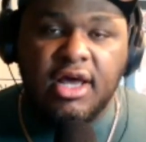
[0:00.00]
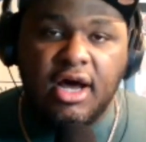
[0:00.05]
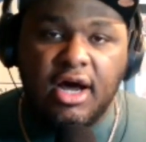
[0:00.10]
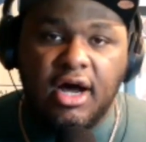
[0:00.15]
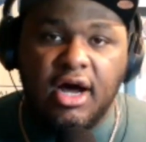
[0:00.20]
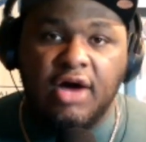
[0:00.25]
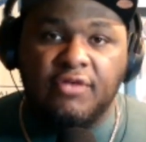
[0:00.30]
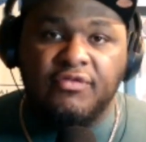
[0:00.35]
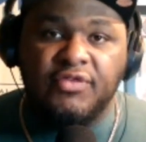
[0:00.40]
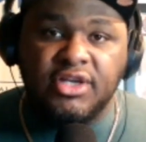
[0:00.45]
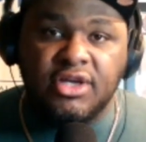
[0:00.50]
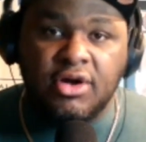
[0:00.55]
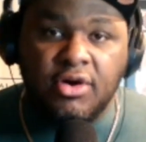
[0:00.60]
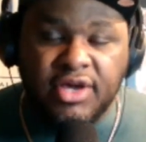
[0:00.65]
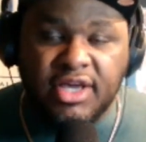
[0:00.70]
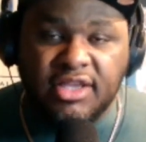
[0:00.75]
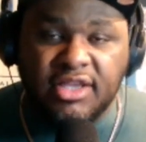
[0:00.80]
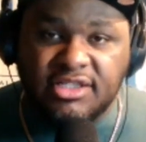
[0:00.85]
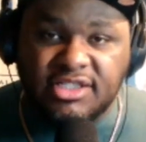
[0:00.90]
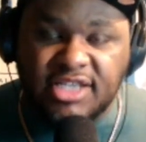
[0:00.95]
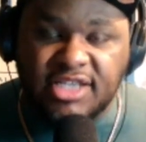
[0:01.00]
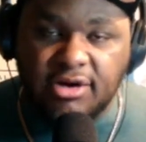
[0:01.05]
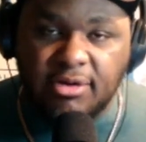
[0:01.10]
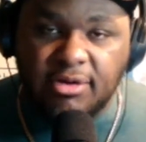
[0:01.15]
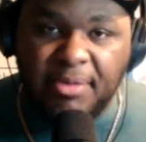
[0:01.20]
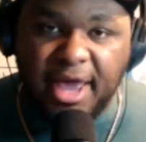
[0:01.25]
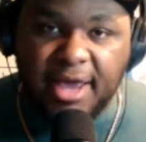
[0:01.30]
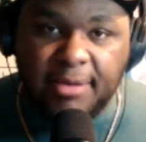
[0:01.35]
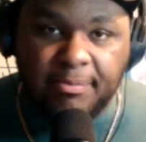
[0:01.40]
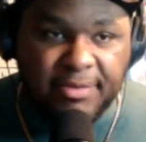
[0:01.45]
If we don't get the channel
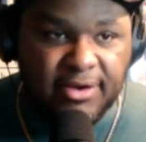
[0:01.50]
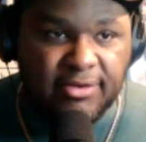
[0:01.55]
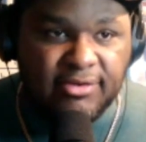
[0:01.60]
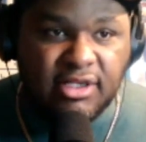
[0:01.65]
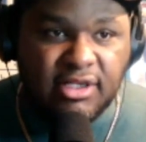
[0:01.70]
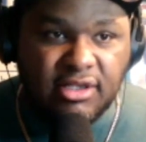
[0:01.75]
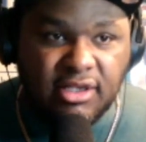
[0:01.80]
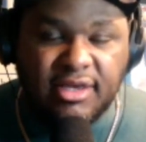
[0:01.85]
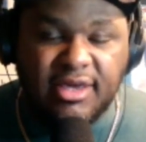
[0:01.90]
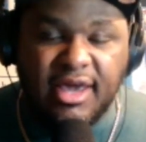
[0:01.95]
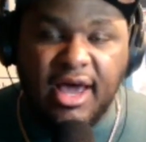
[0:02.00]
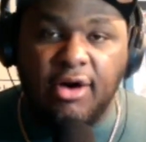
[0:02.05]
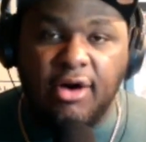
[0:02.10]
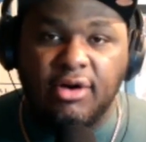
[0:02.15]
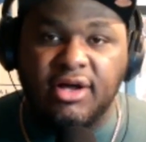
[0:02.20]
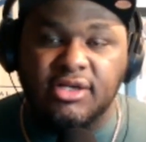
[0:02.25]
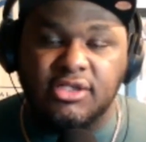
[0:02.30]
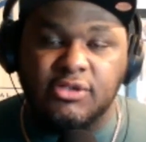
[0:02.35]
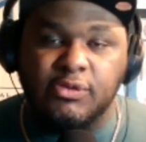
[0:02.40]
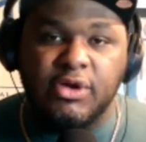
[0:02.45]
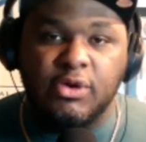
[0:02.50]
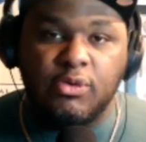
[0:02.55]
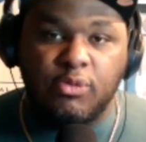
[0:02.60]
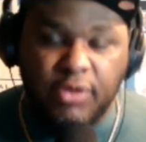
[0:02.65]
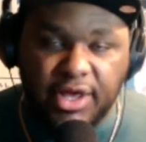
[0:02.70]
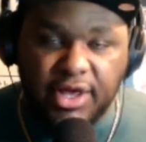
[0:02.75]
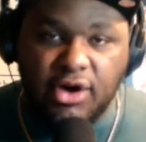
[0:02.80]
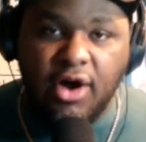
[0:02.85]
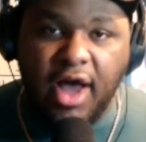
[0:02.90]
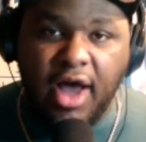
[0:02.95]
back, be on the lookout because we
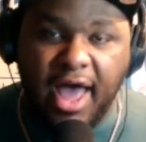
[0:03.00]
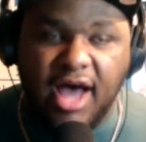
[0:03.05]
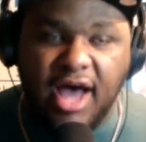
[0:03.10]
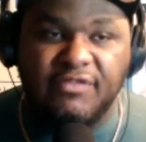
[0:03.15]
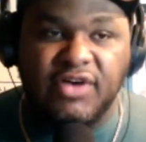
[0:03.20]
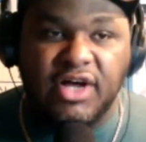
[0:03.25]
will have